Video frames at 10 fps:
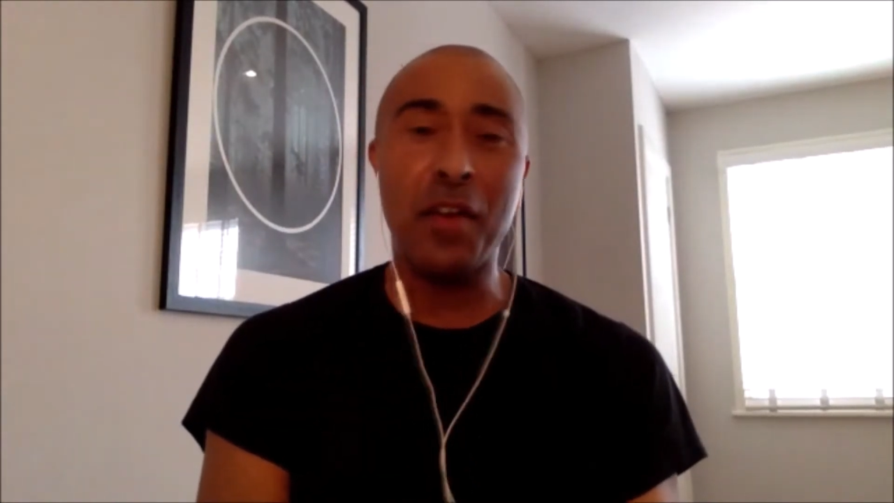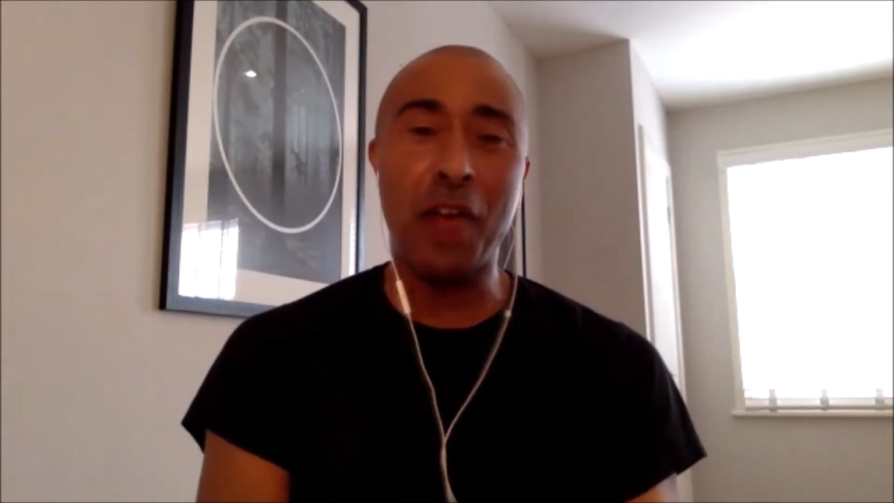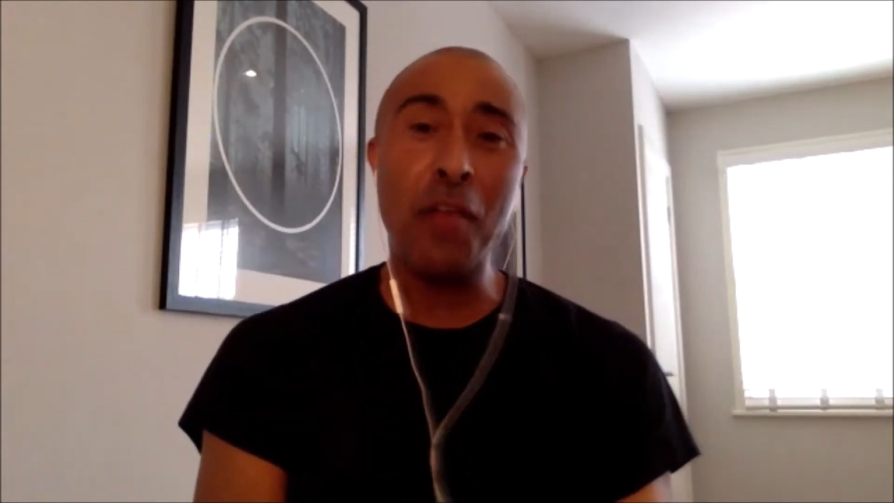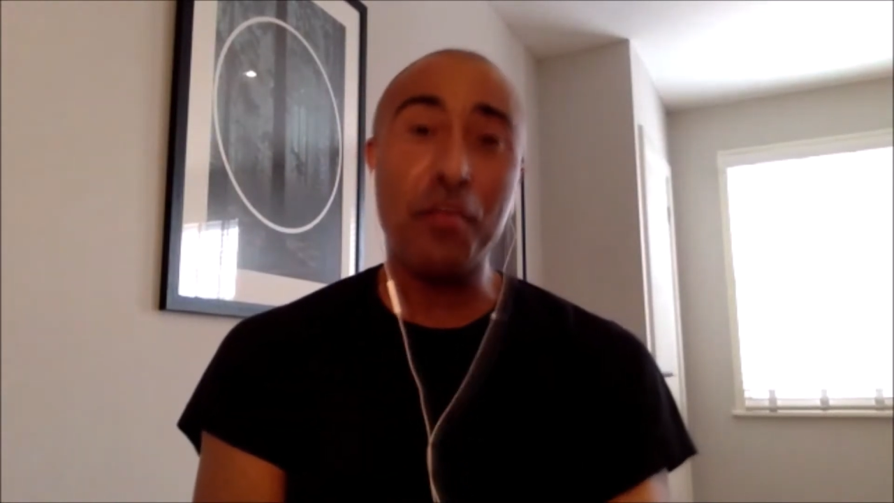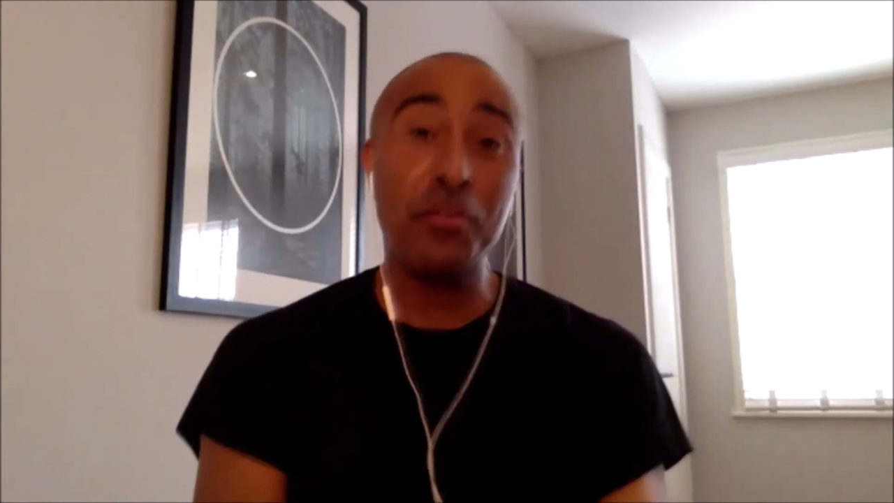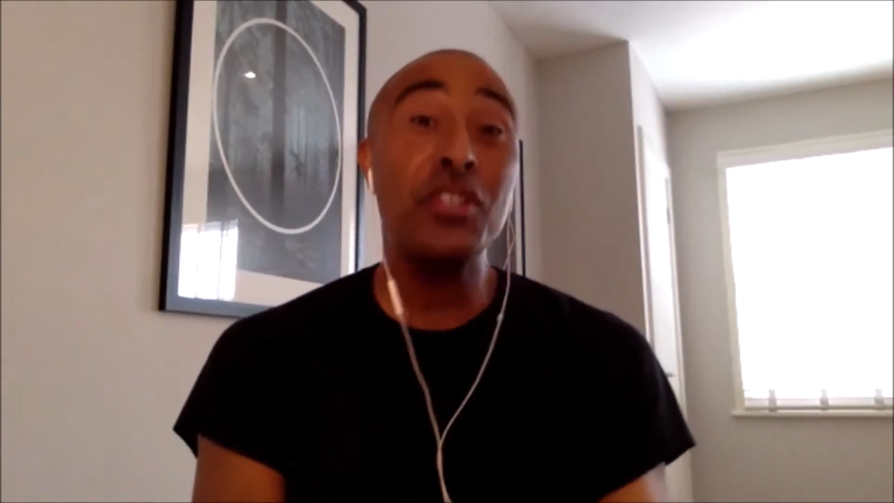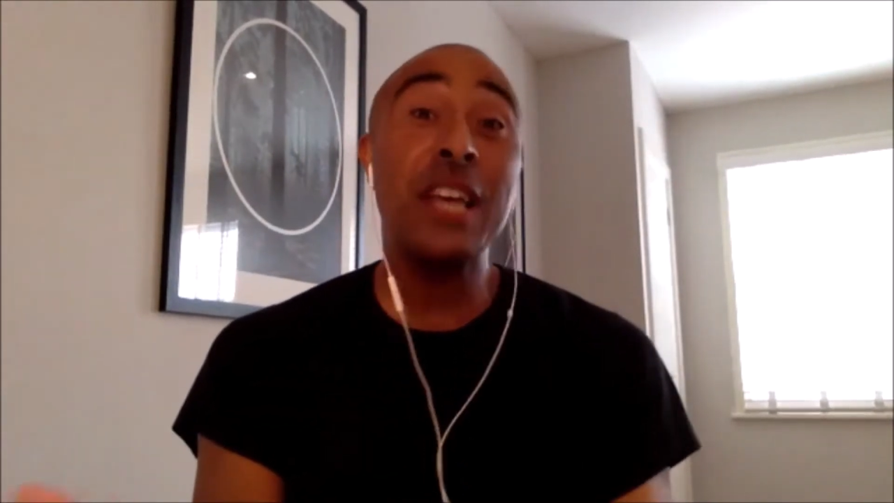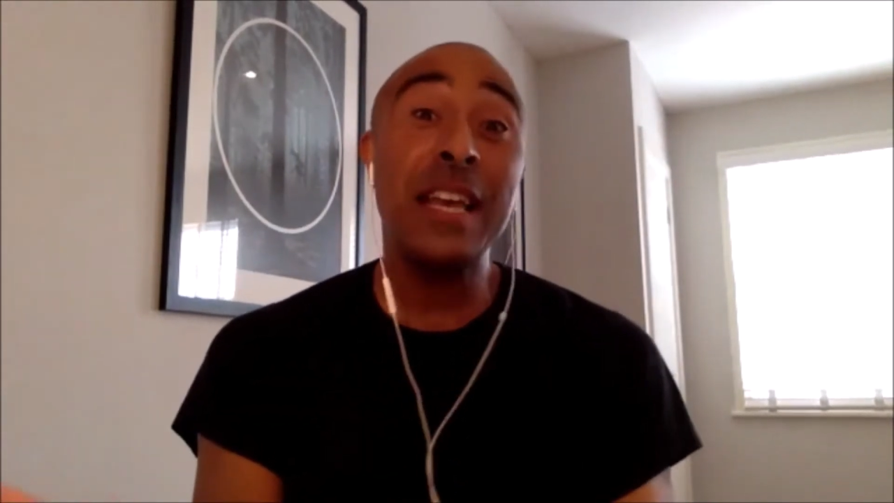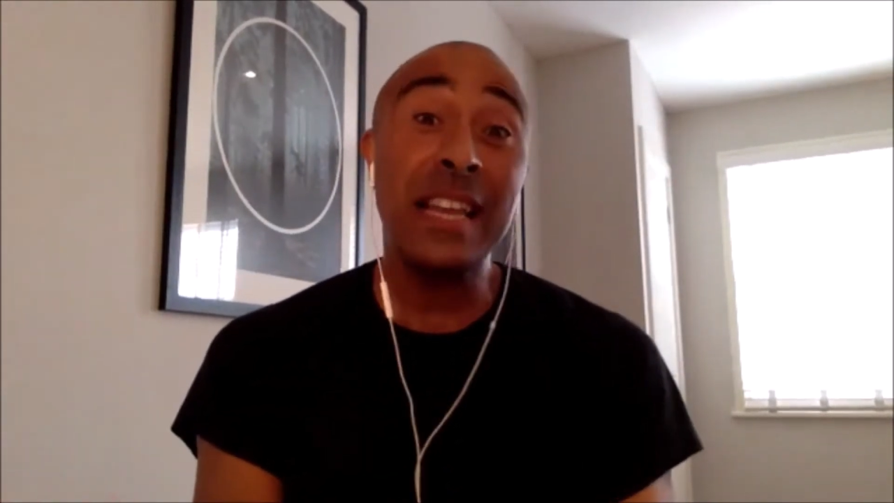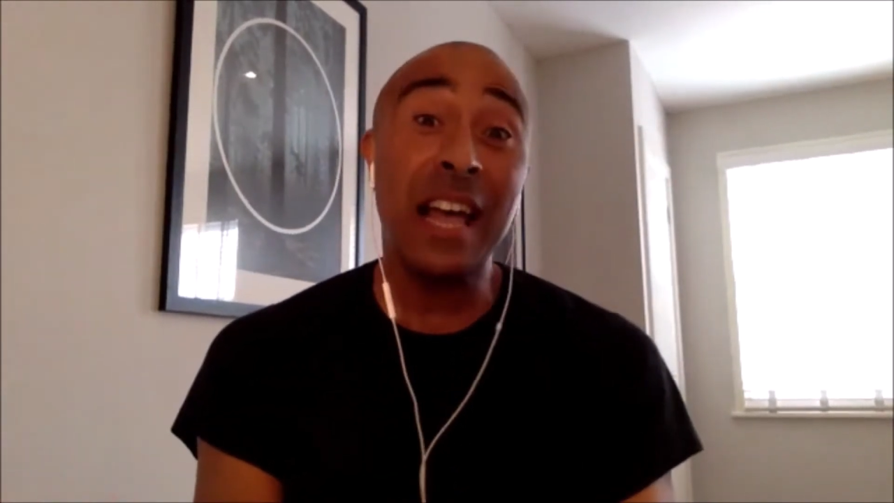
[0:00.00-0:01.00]
I
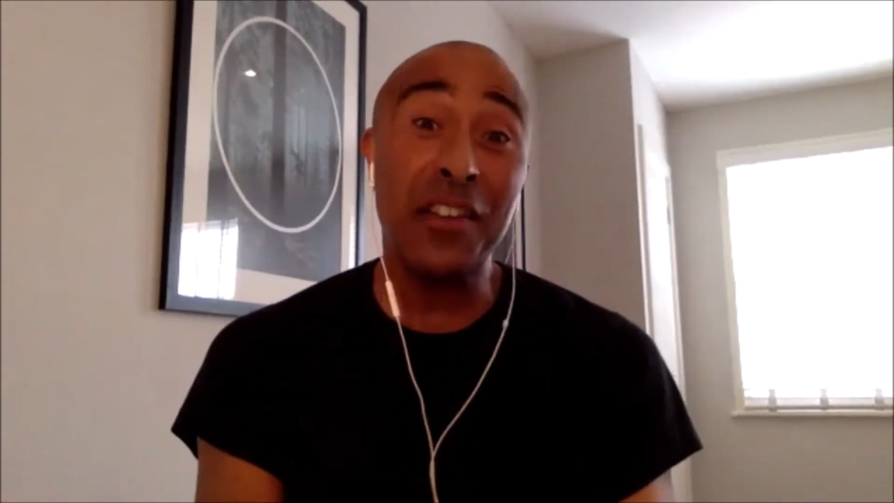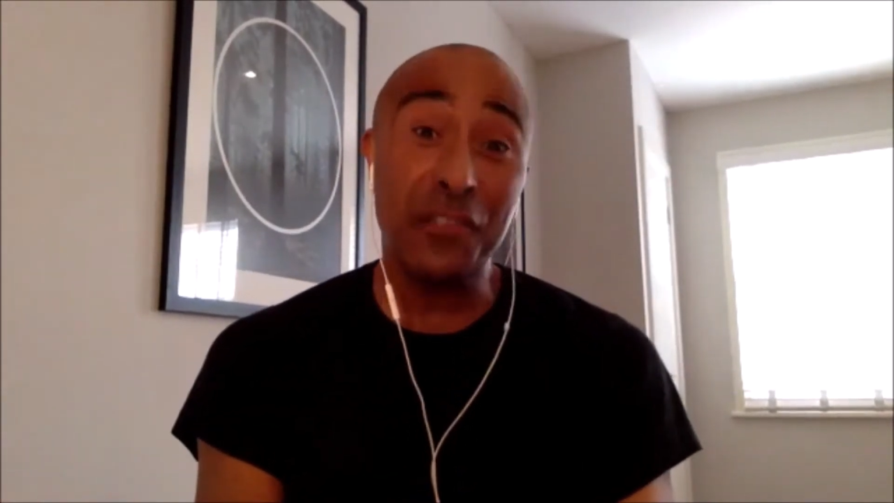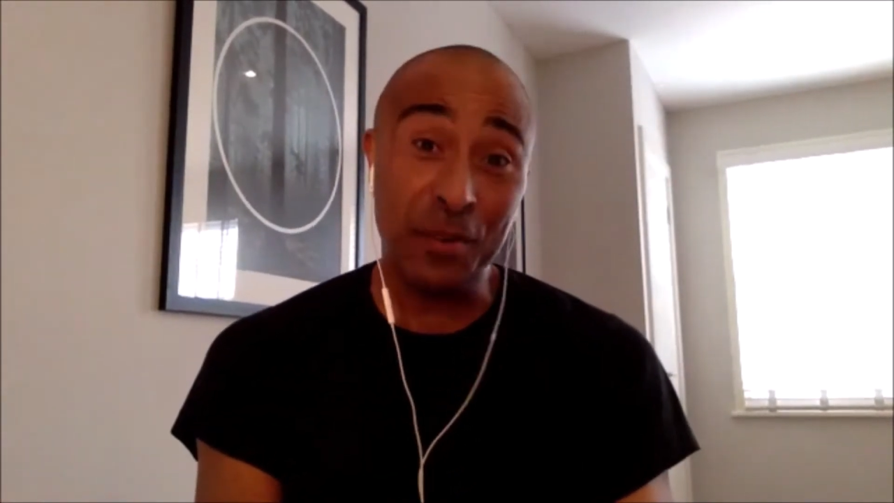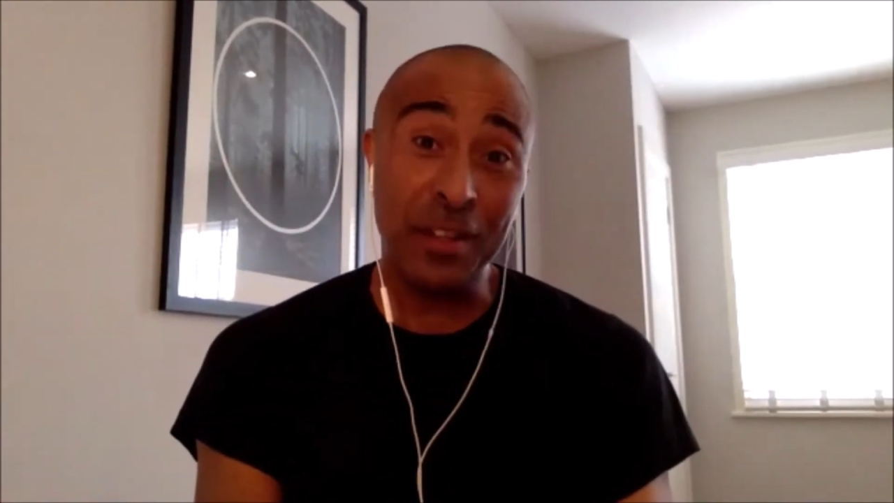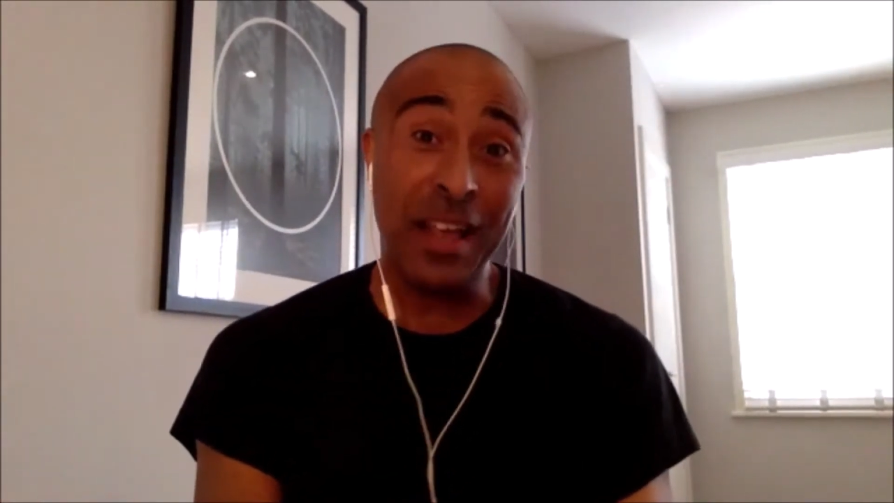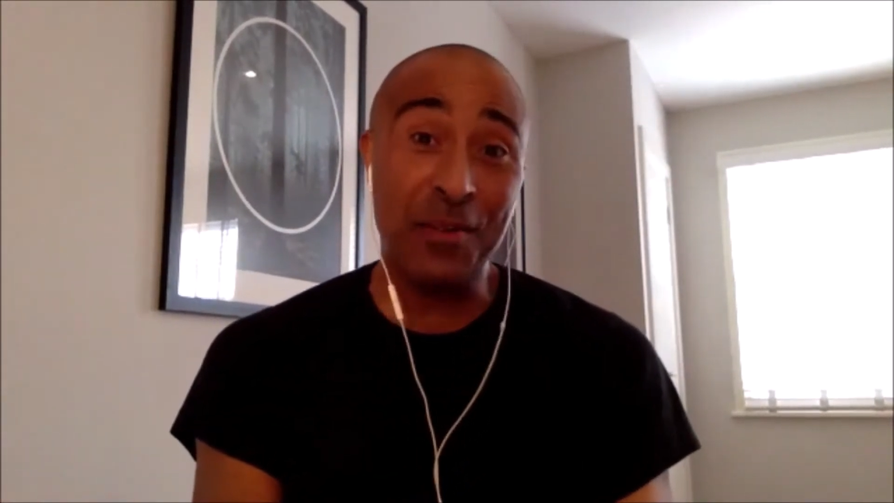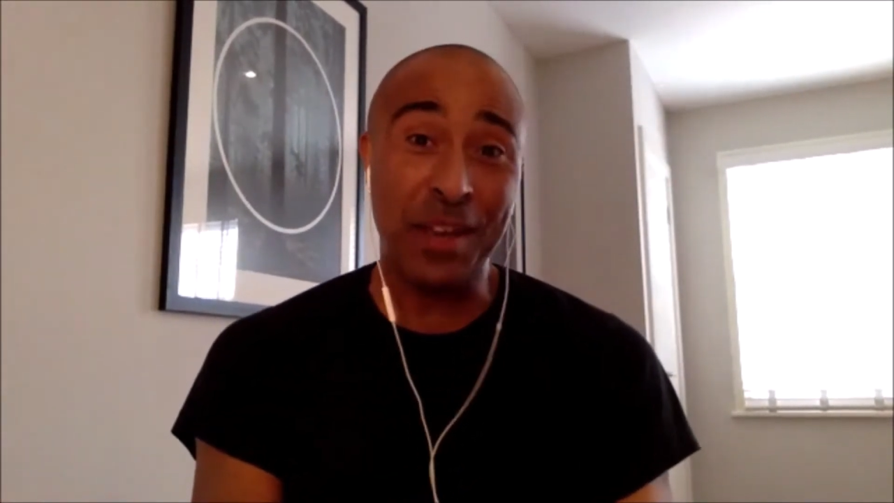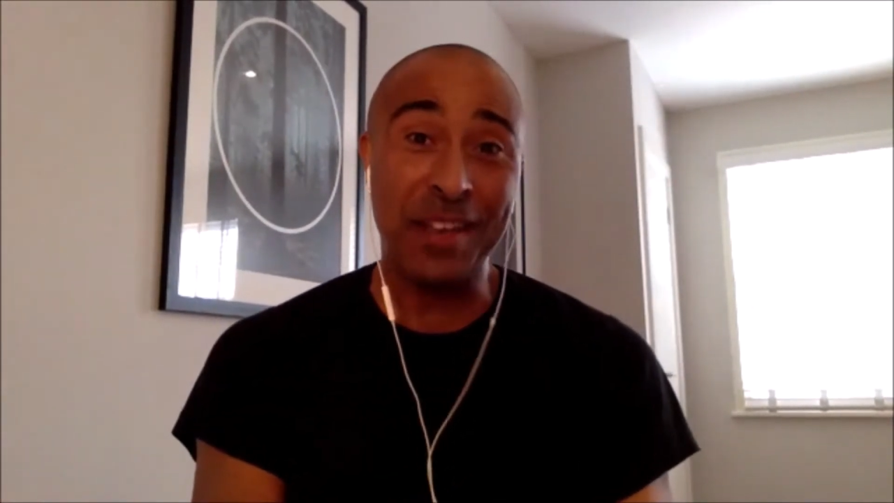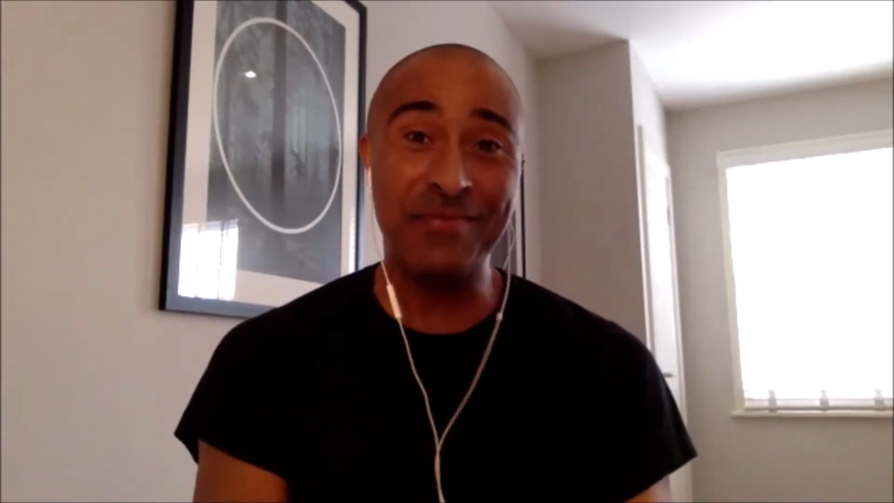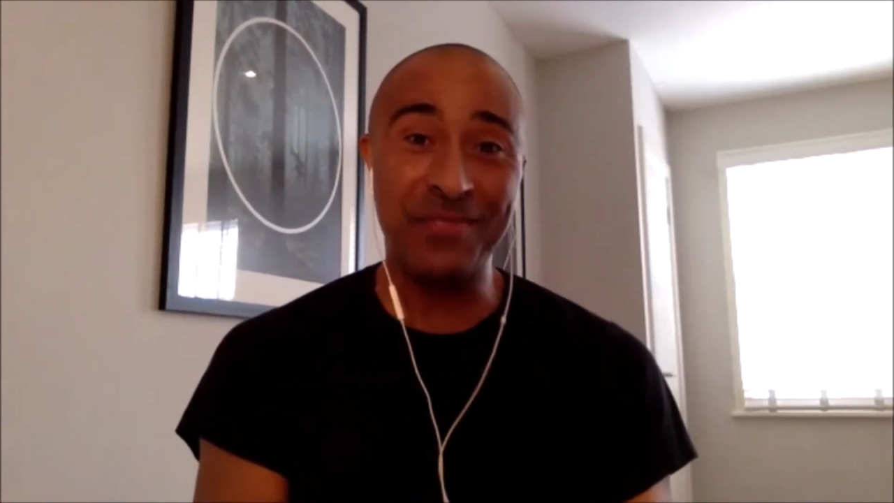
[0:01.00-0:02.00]
appreciate life, put it that
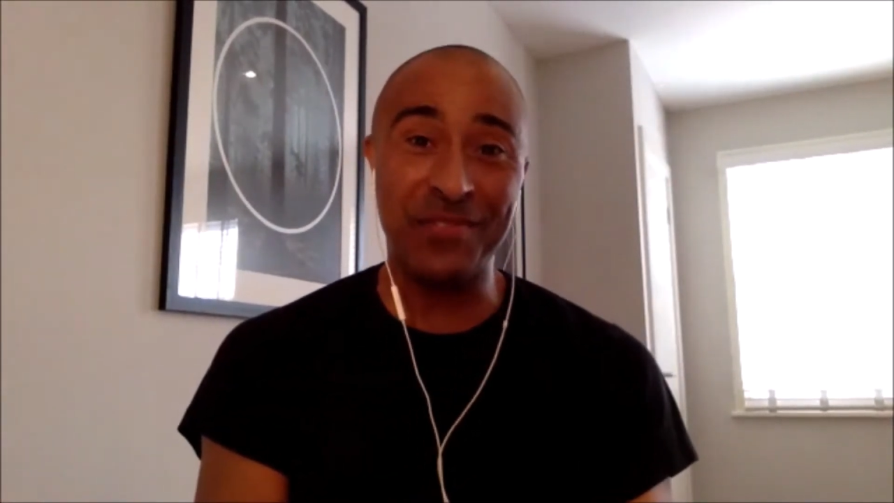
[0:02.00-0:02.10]
way. Good.